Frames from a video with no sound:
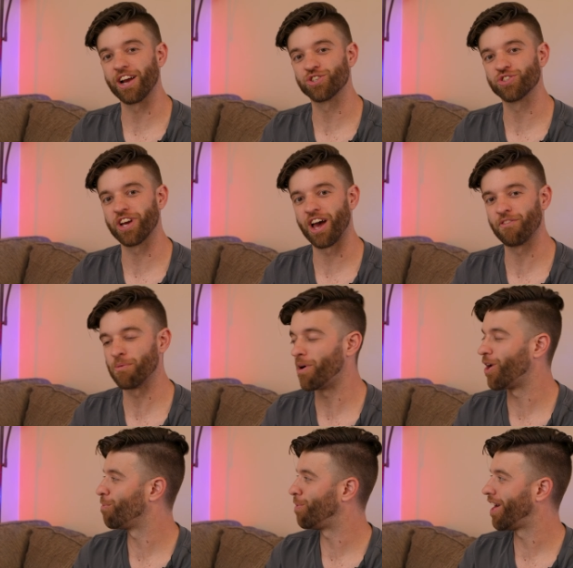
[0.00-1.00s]
actually have a
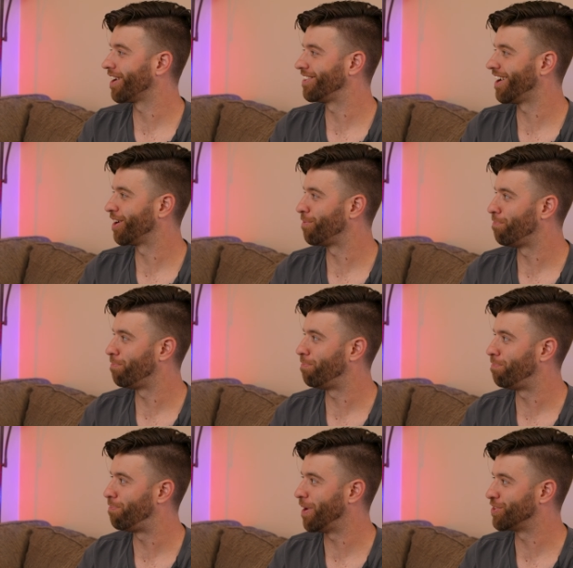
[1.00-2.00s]
mono black deck
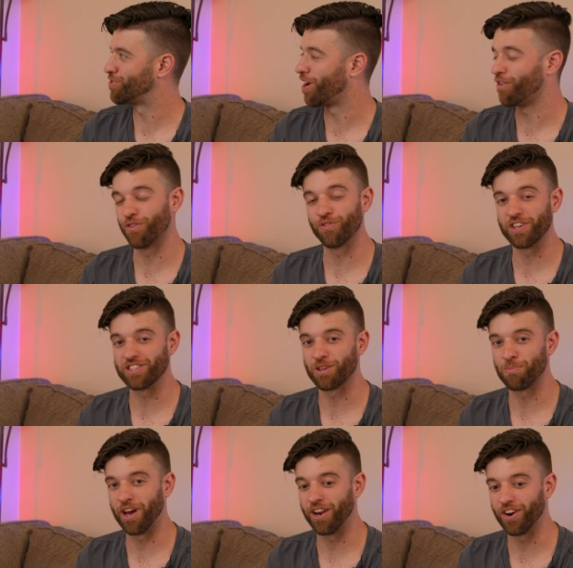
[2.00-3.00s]
based off of this
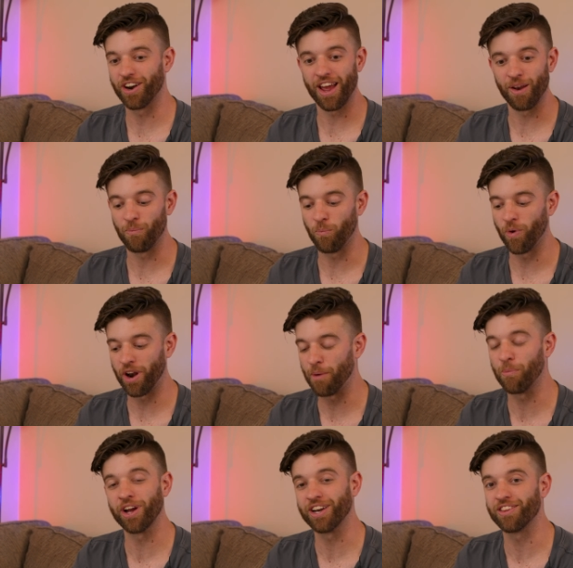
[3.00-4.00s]
commander, and when I
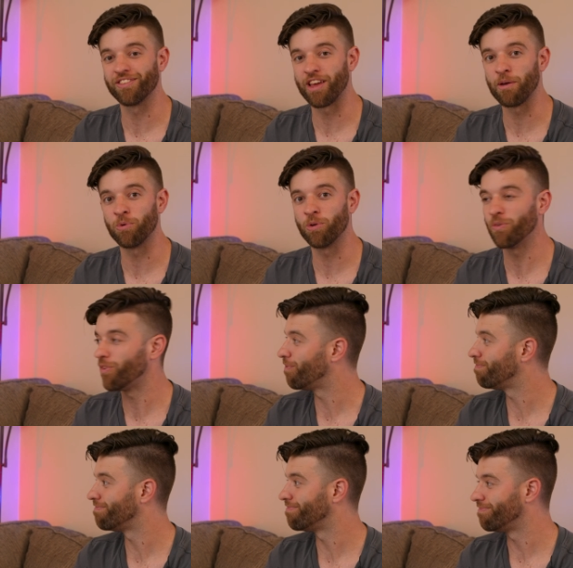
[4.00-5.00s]
bring it to the table,
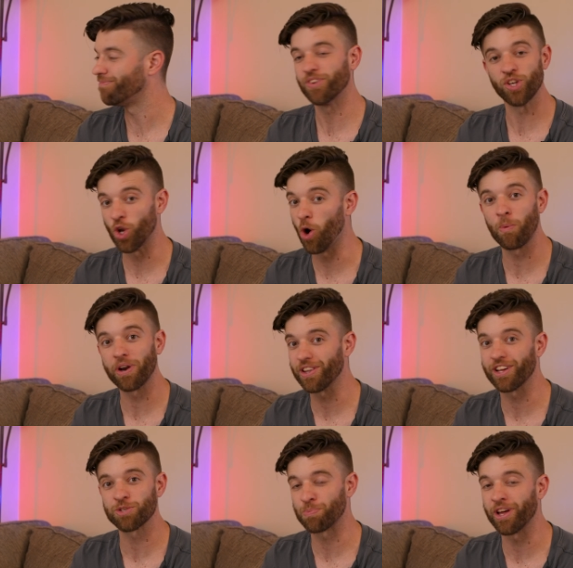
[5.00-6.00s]
nobody
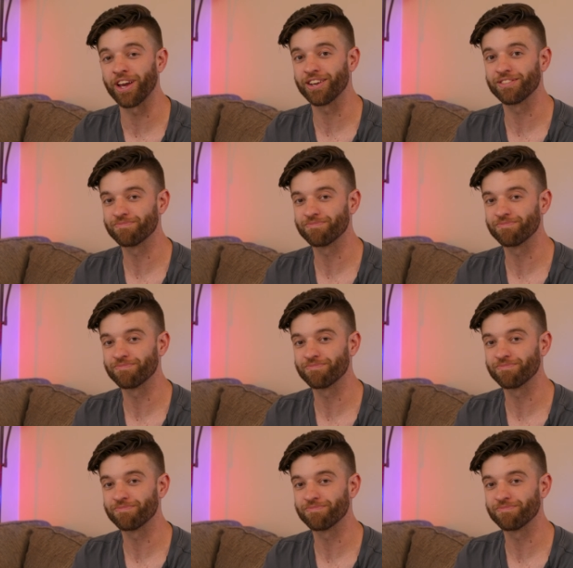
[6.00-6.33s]
likes playing.